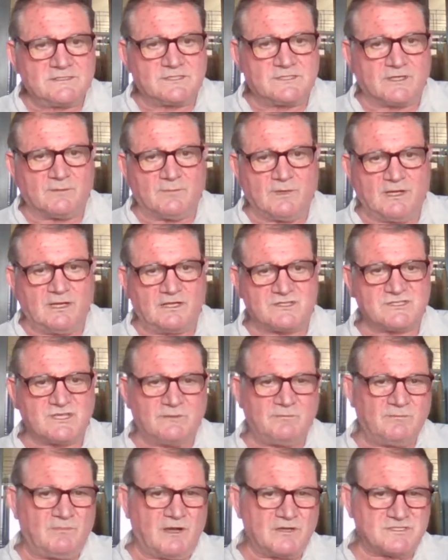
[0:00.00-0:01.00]
So the
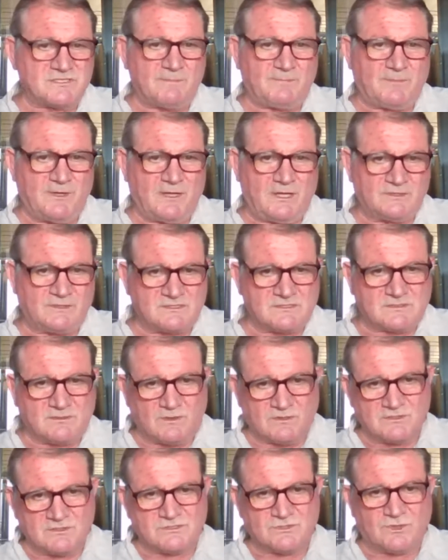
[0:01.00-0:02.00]
Merlots are mostly
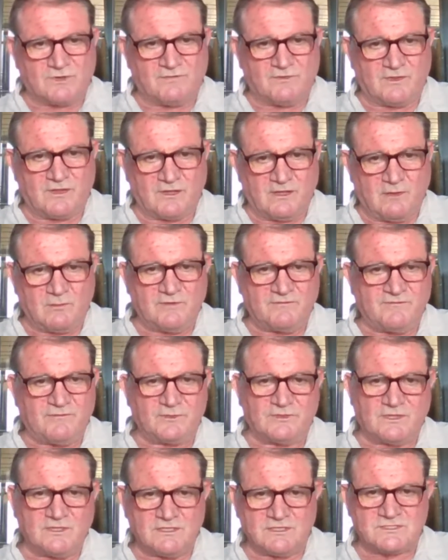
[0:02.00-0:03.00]
planted sort of on the lower
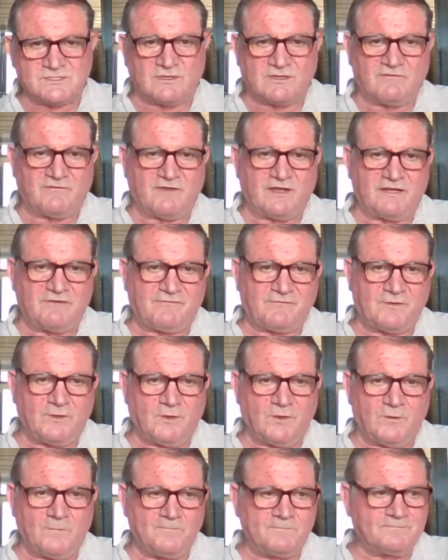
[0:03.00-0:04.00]
foothills on the valley
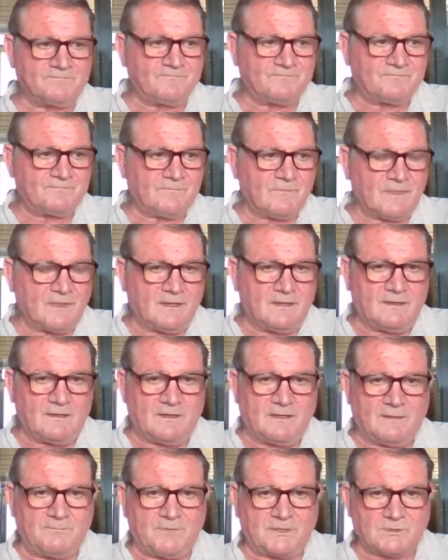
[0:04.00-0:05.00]
floor,
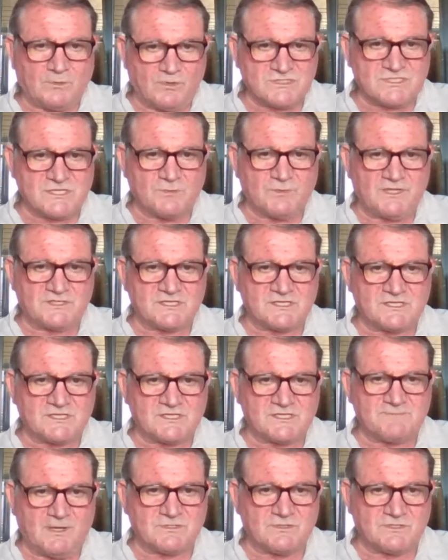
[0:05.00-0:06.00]
but also where it's
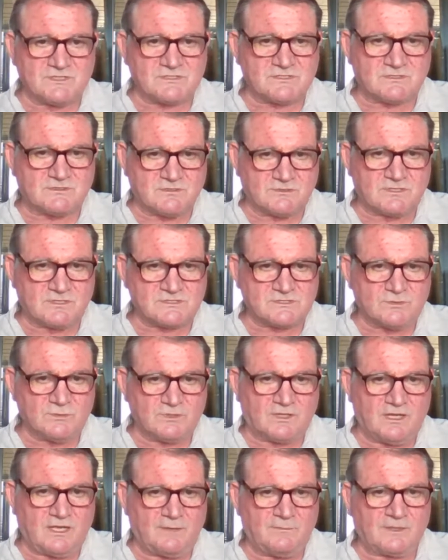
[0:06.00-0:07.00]
exposed to this
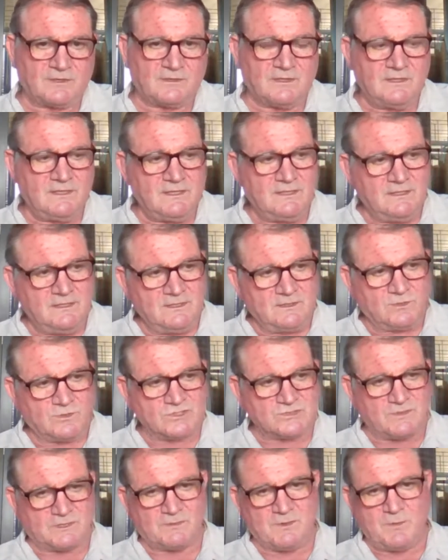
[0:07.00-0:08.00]
cool climate.
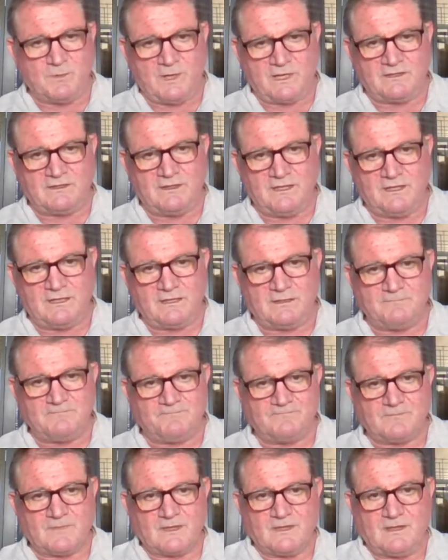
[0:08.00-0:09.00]
Because what we want
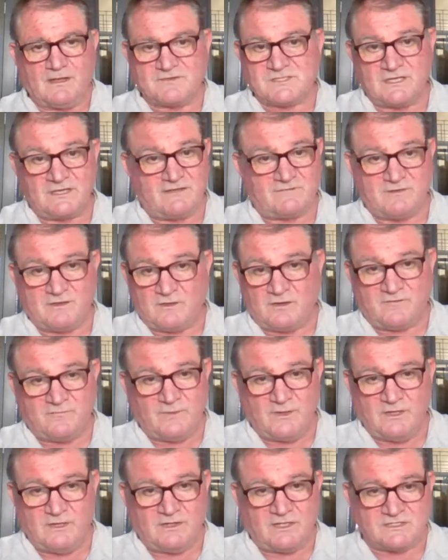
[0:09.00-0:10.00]
here, I still have a lot
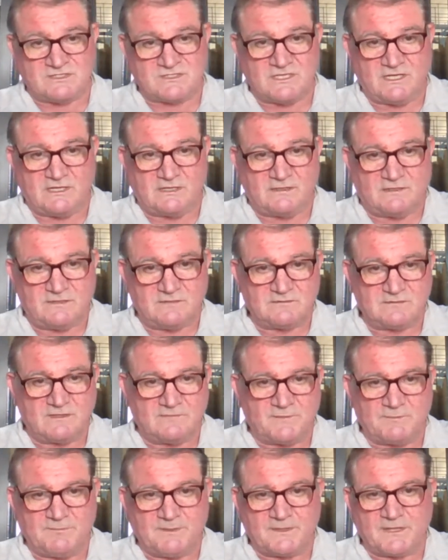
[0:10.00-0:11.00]
of Merlot outside.
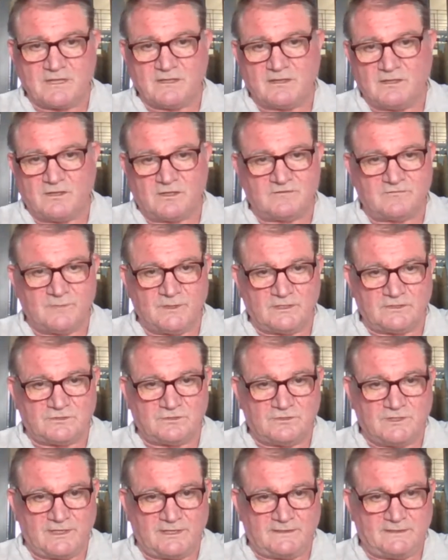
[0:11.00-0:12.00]
I've been picking a lot of
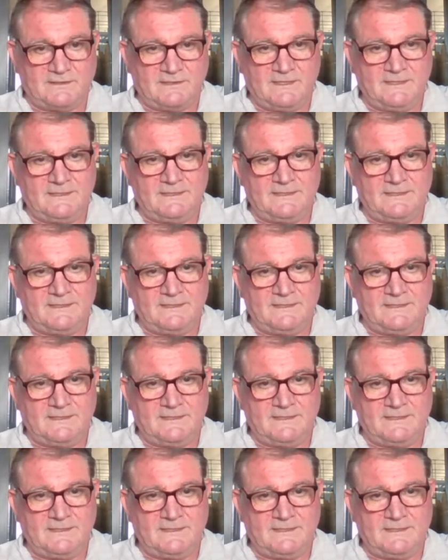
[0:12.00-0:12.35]
Merlot today,